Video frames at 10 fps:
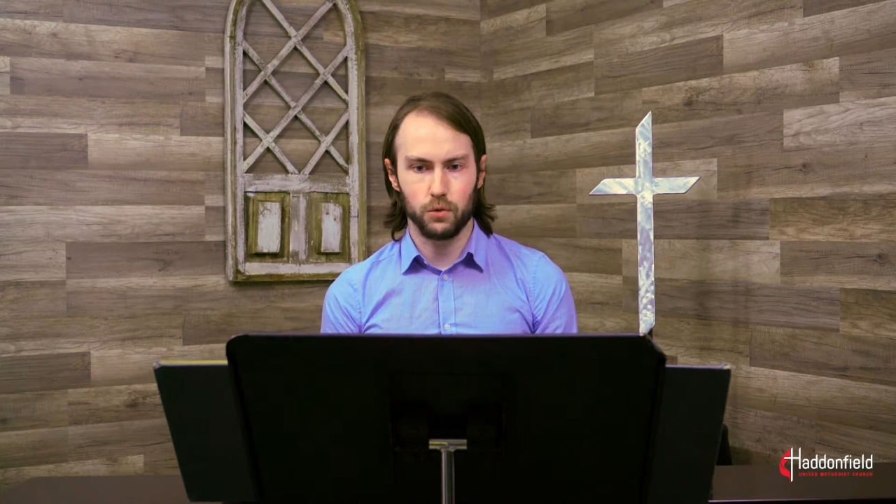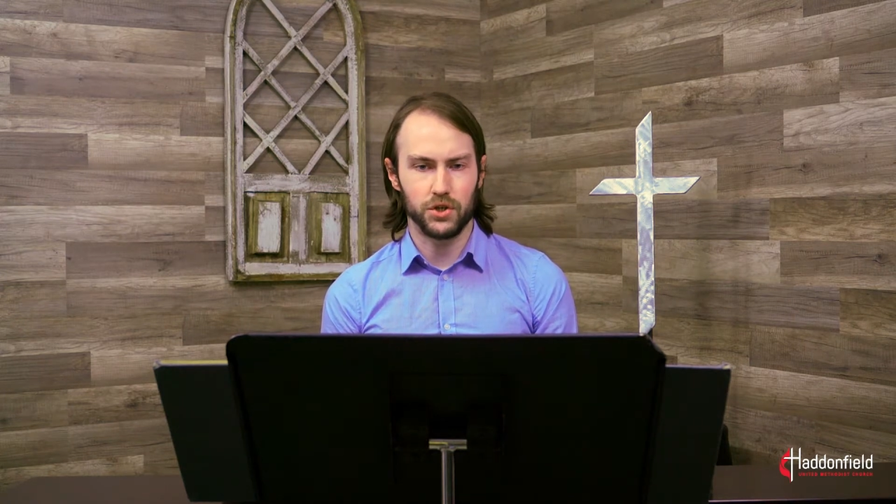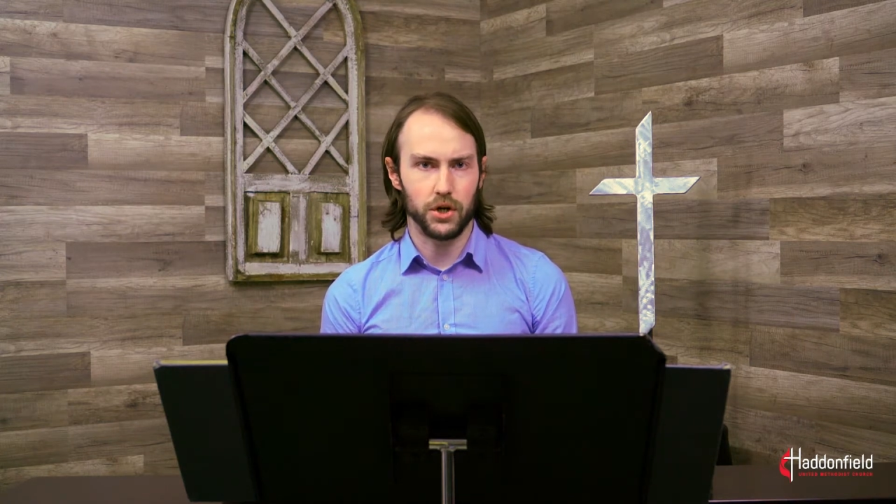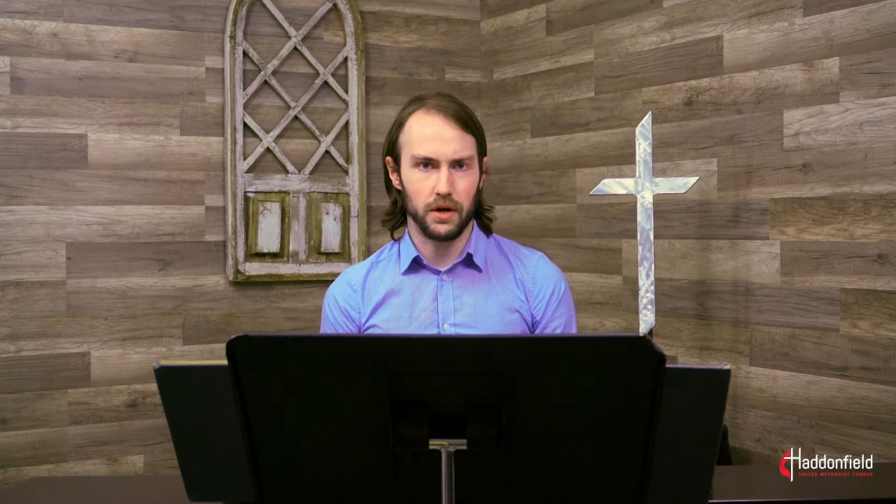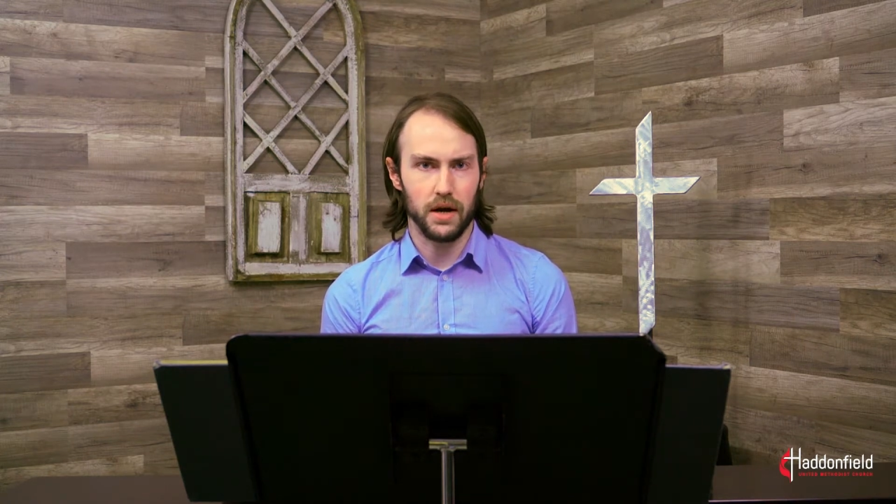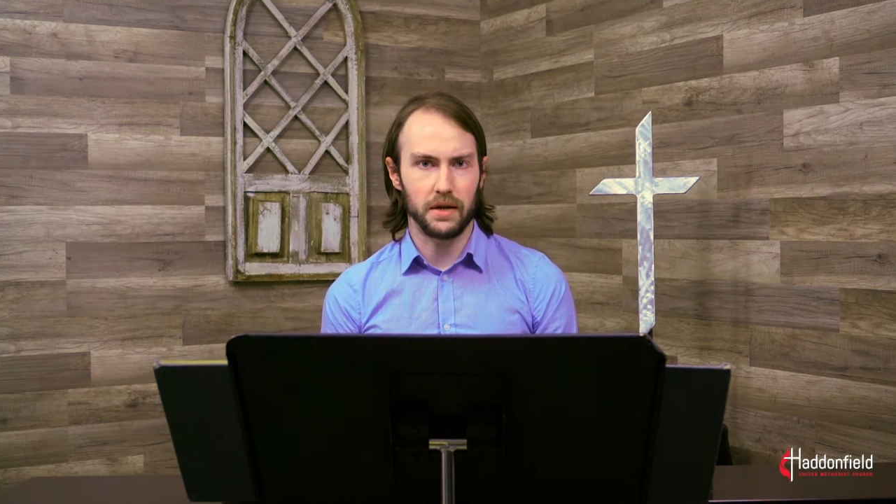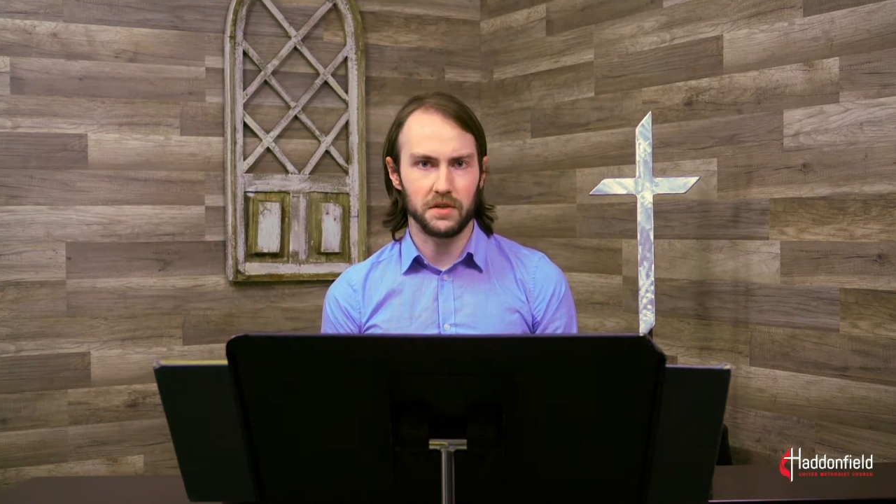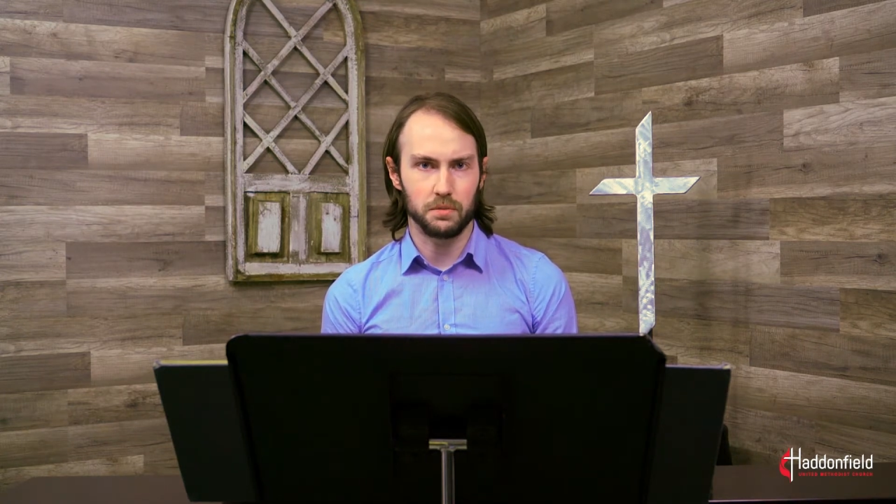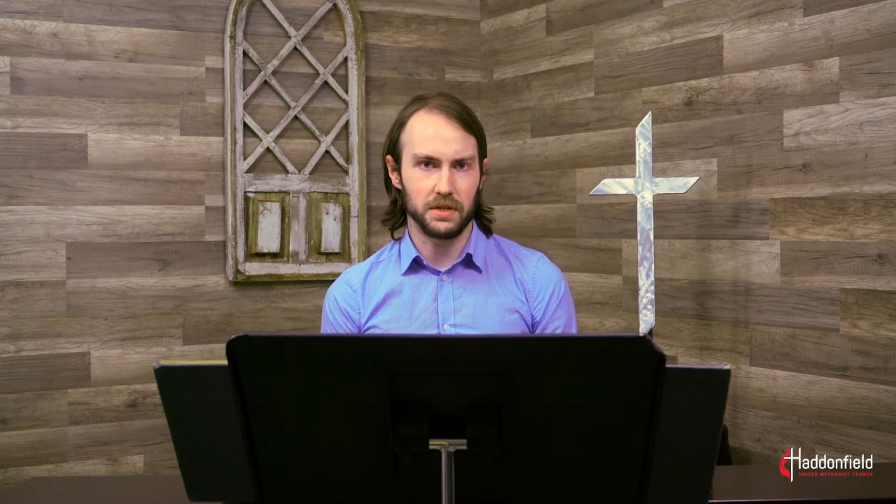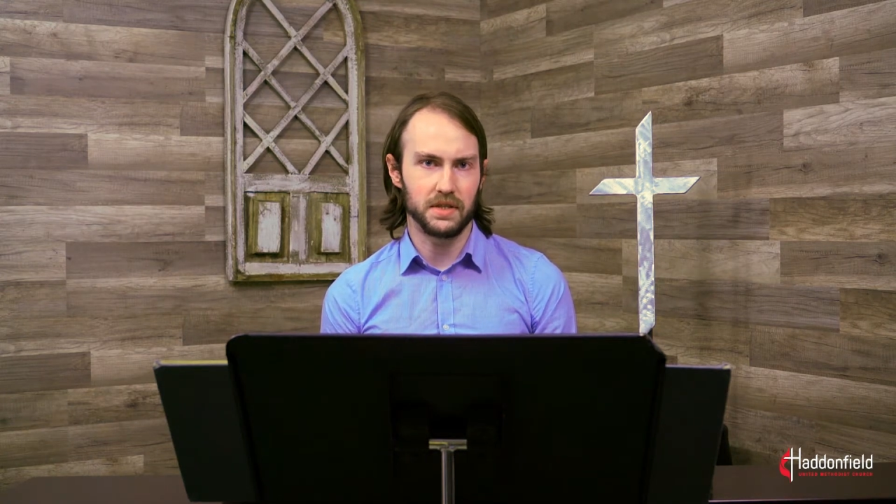which are not
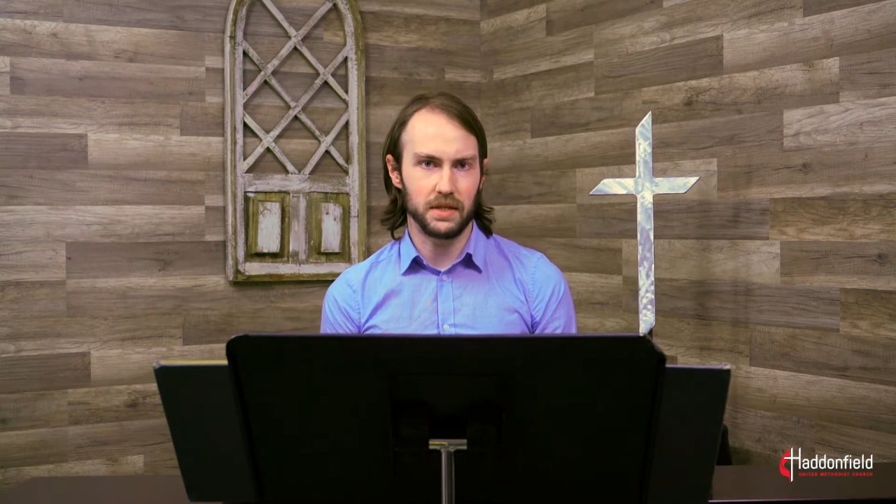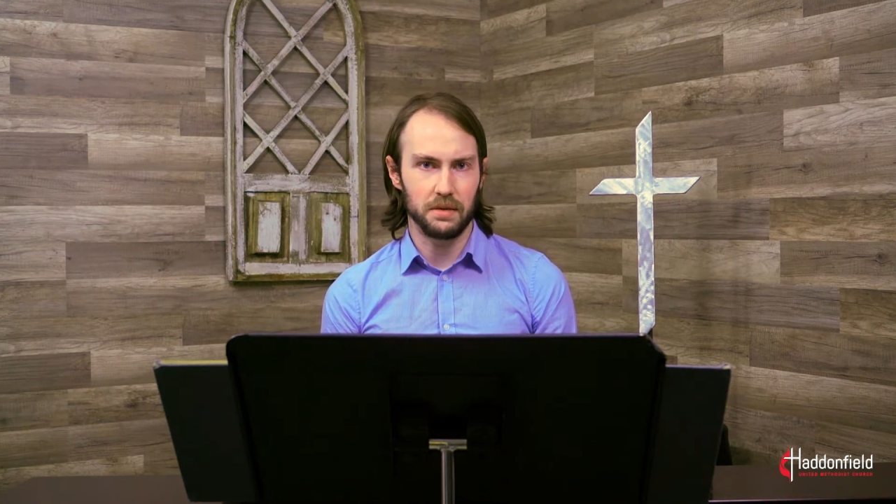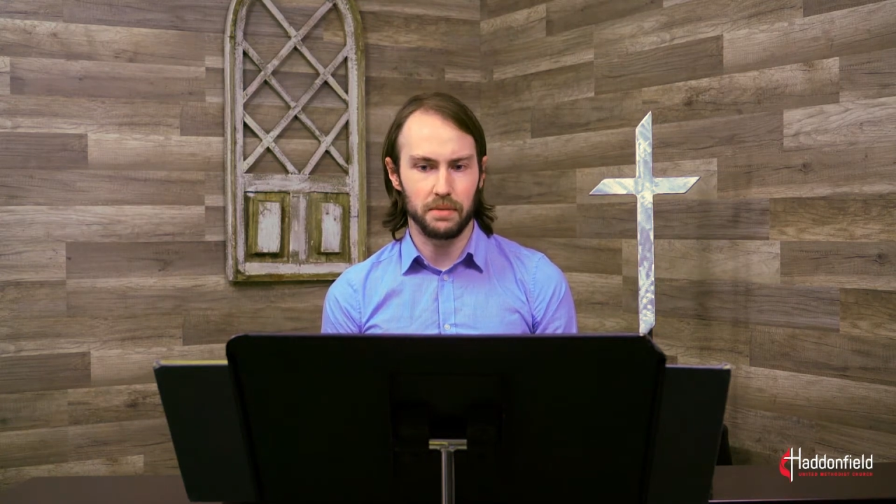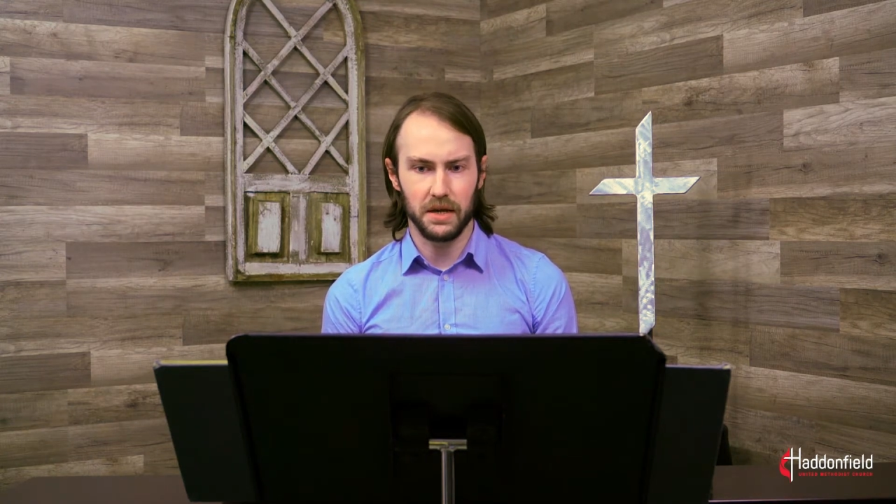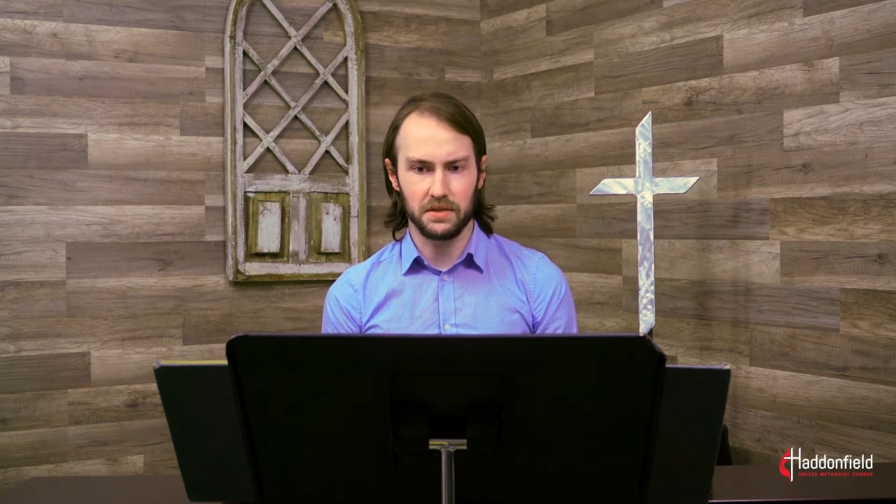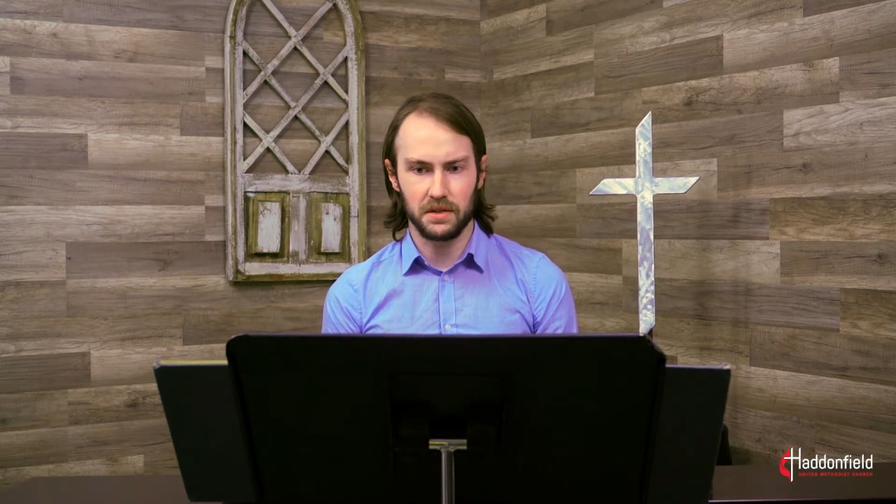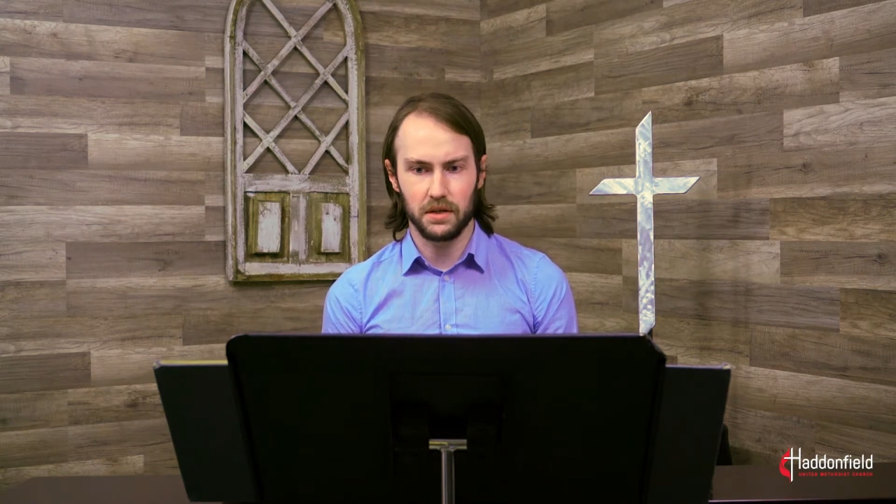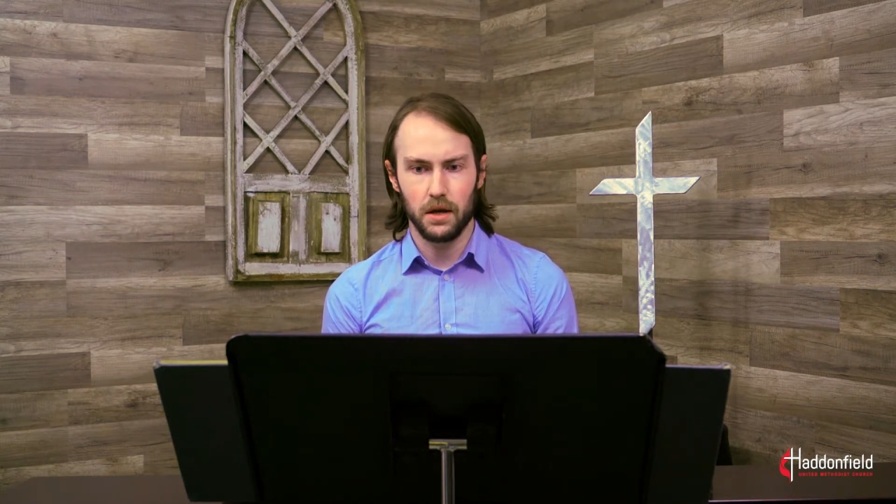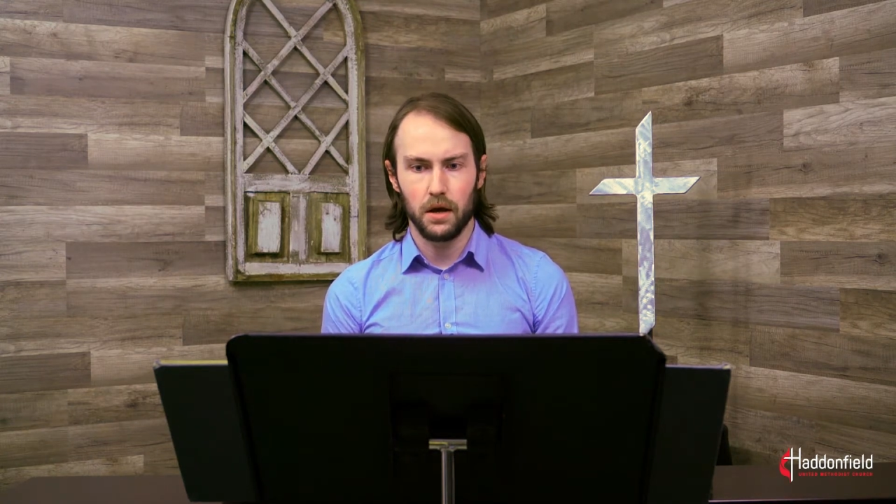explicitly based